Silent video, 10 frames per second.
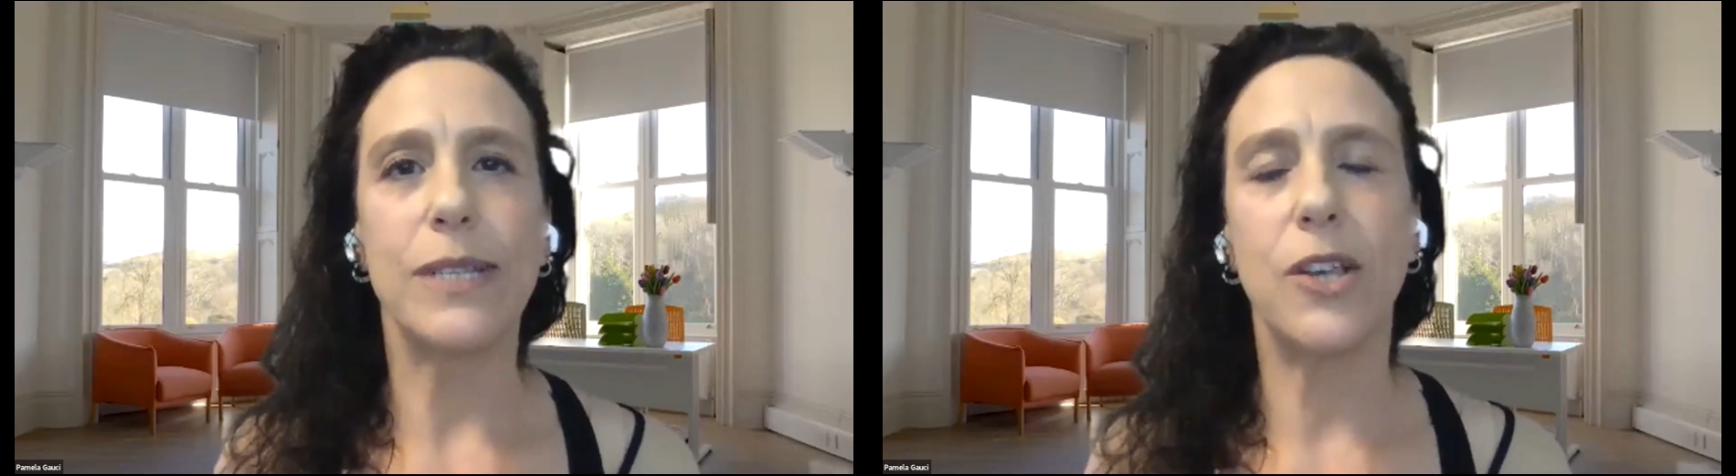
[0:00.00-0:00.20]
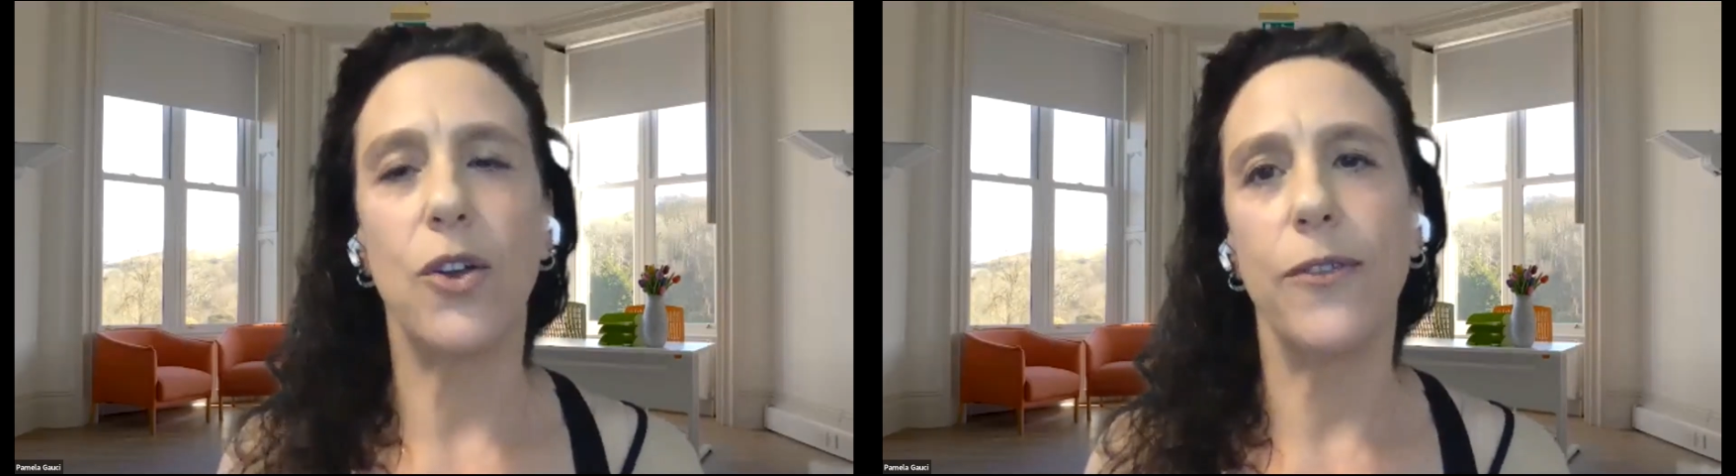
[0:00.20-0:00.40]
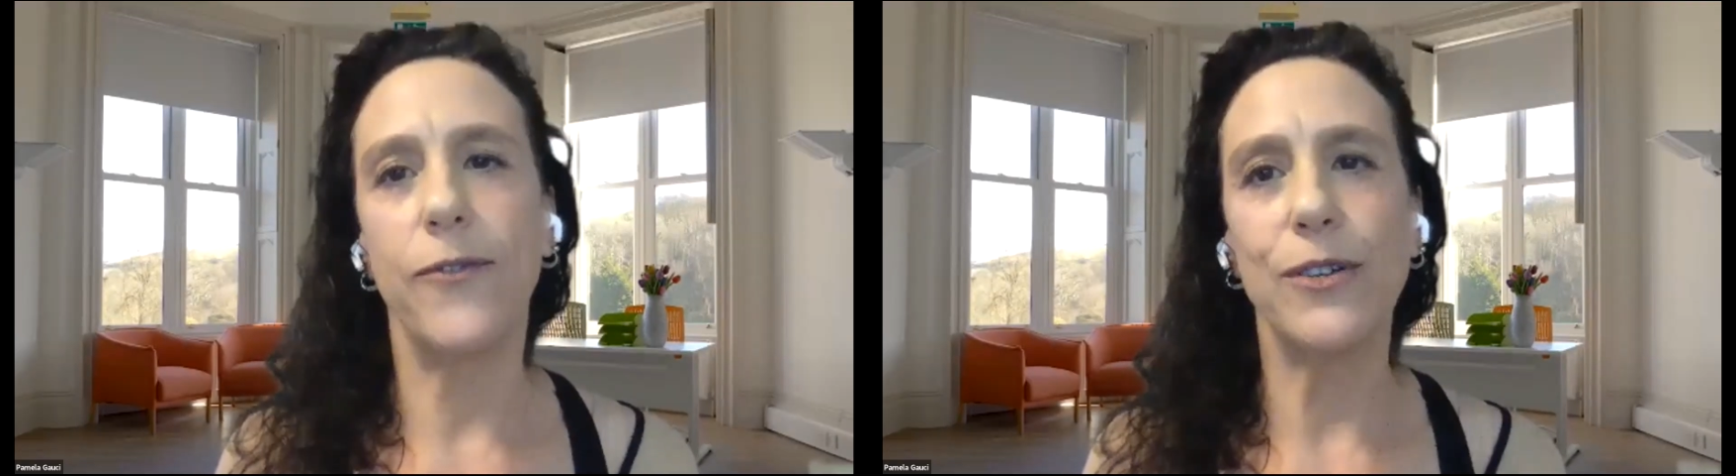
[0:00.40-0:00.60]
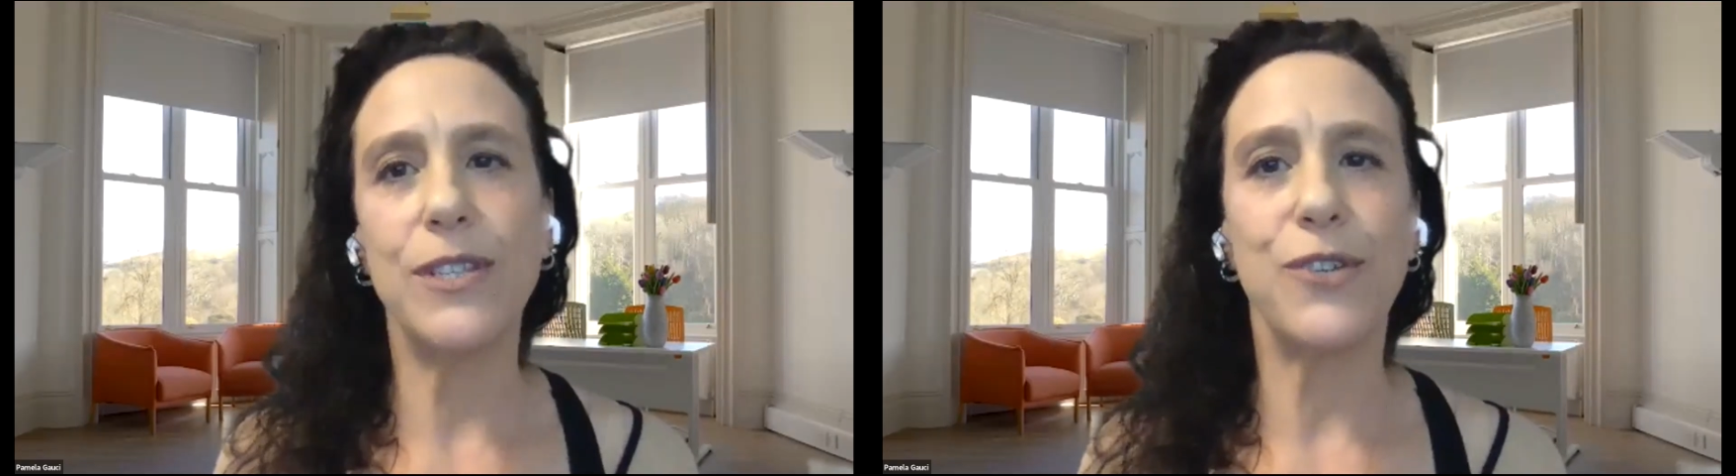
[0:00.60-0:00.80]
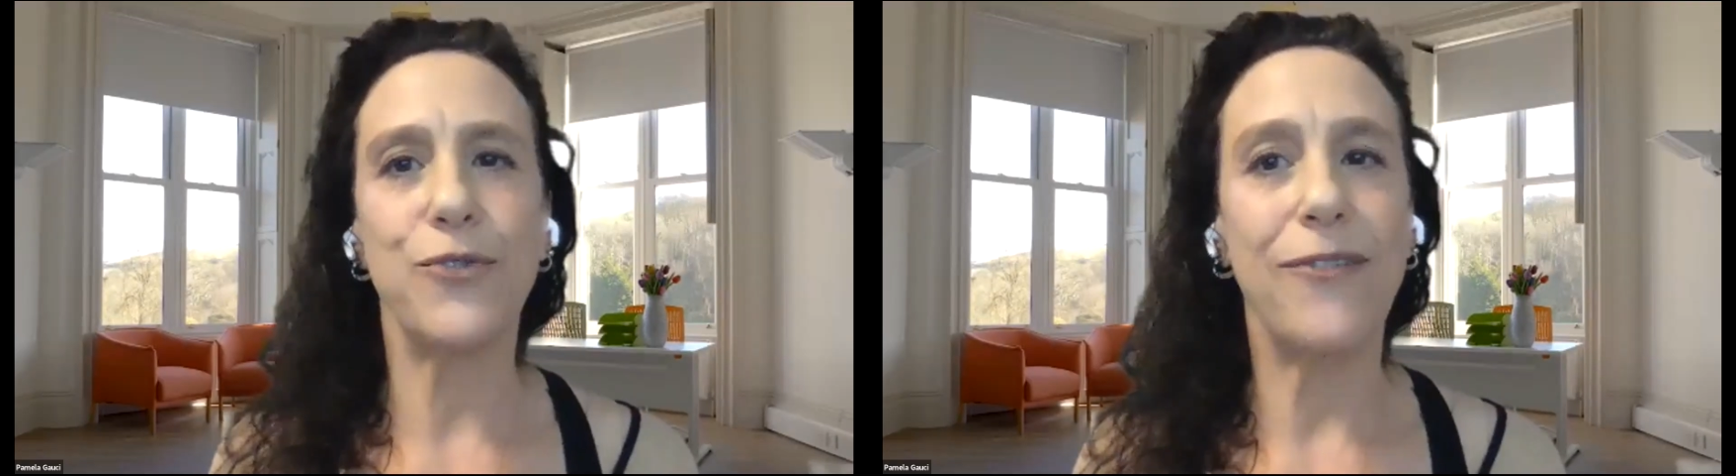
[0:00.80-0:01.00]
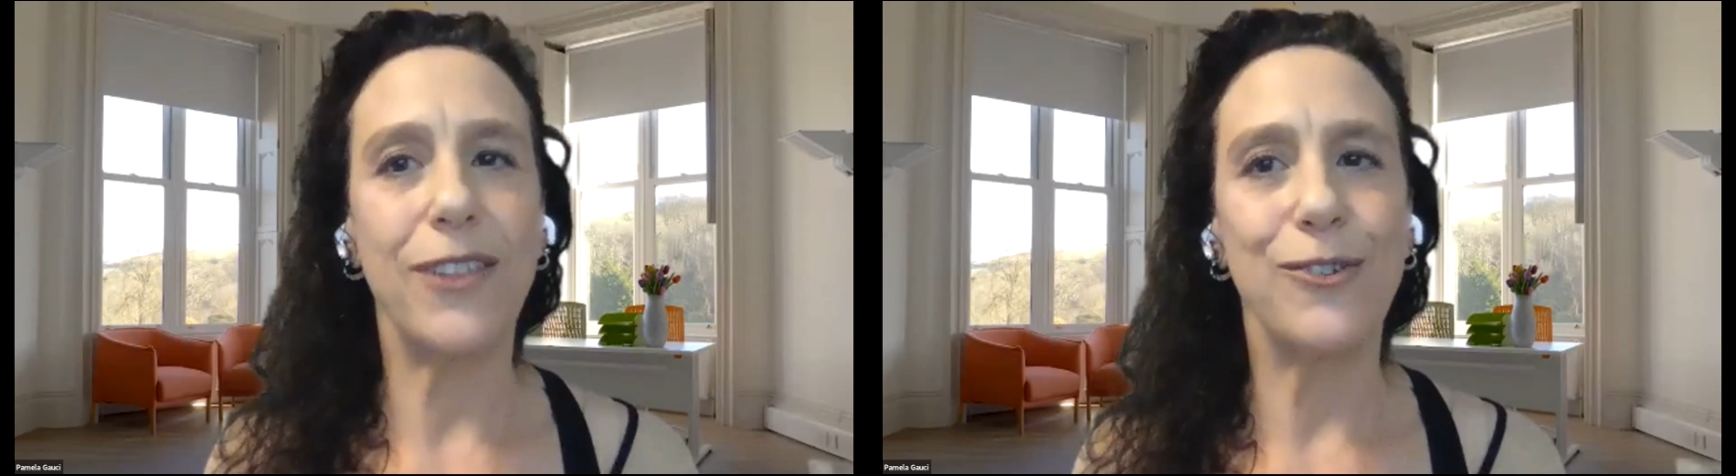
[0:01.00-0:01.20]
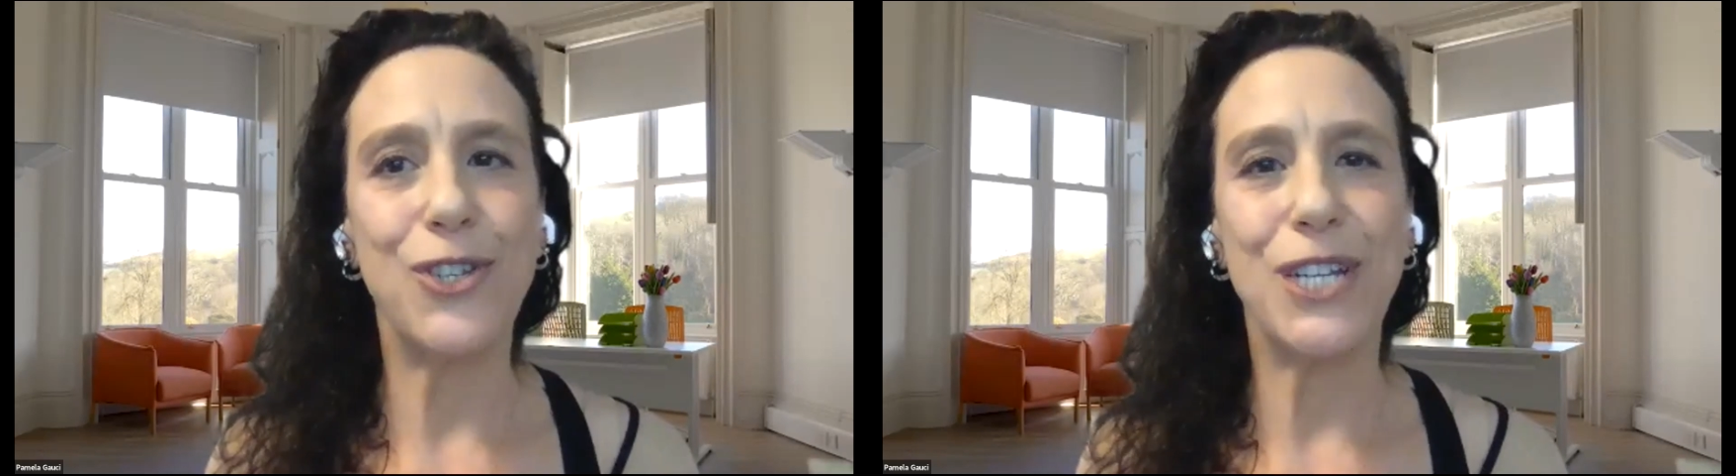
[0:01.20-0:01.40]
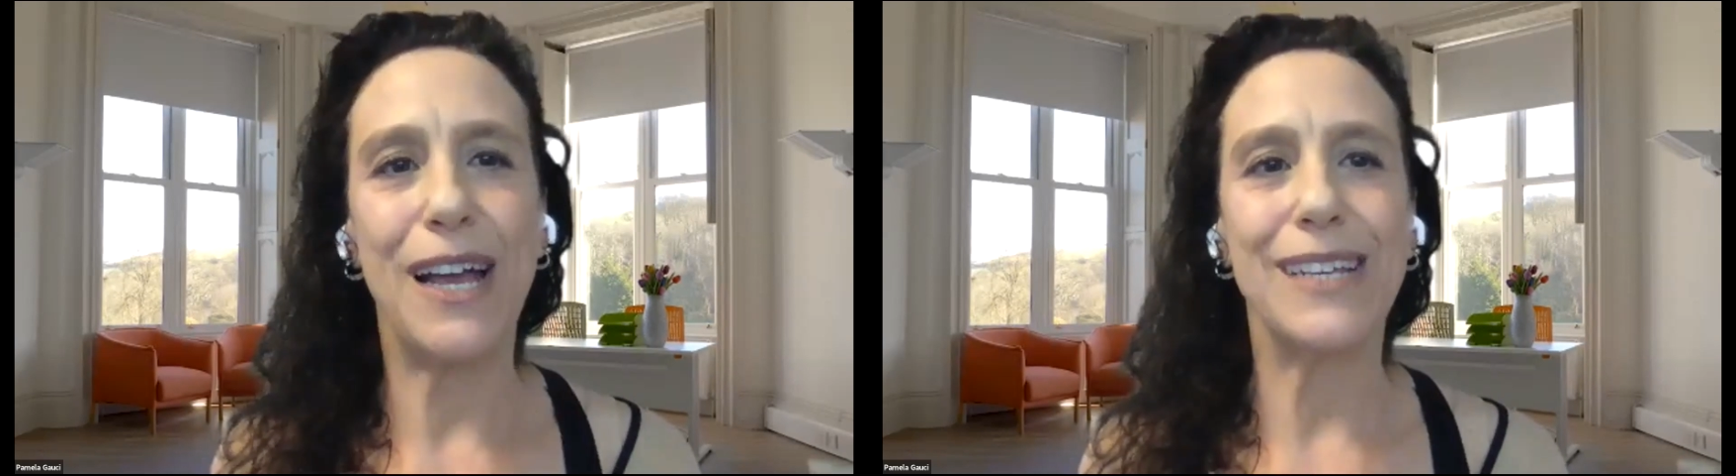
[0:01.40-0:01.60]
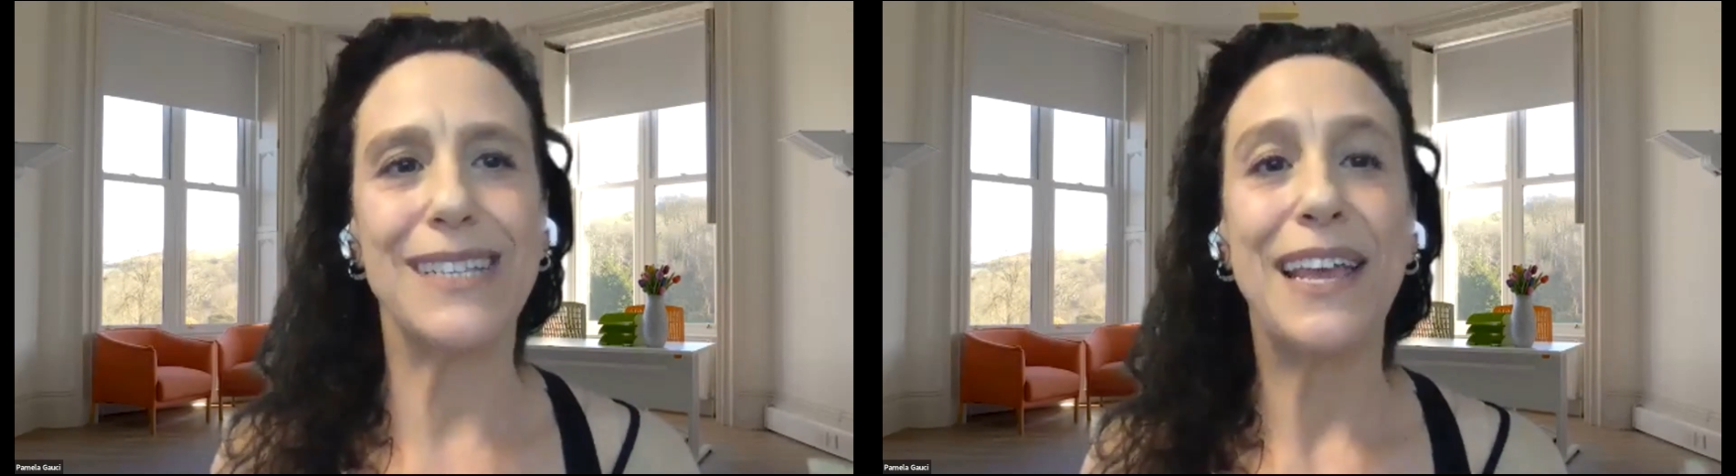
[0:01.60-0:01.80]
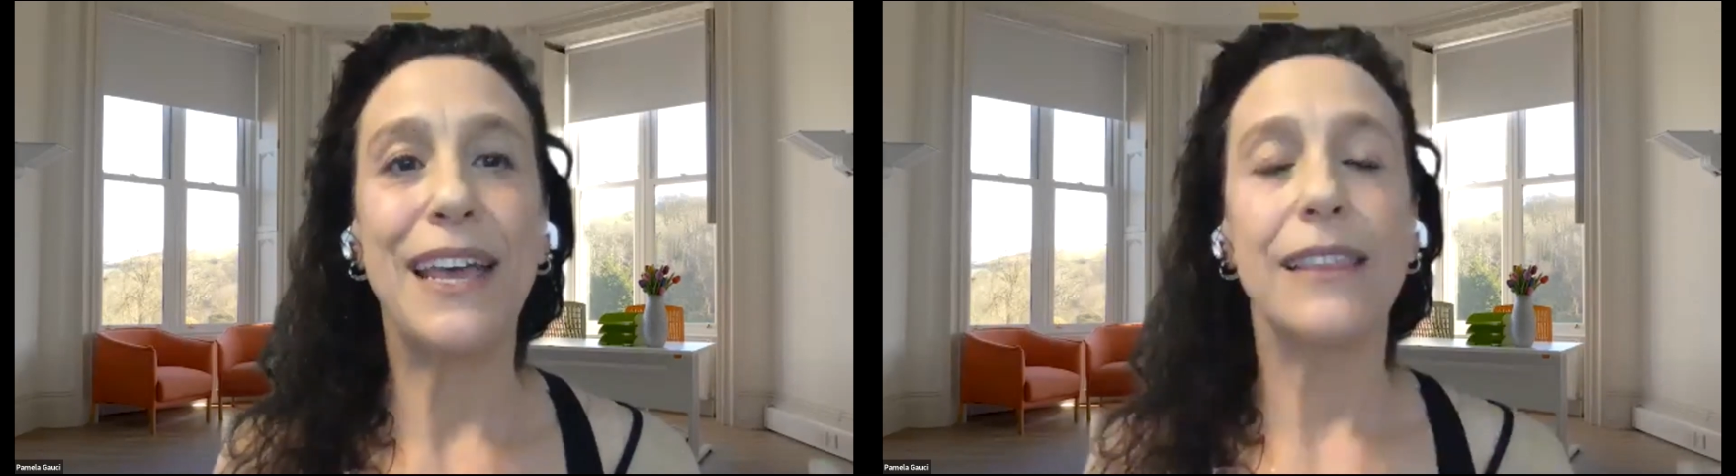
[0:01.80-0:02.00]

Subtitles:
So the first, to revolutionize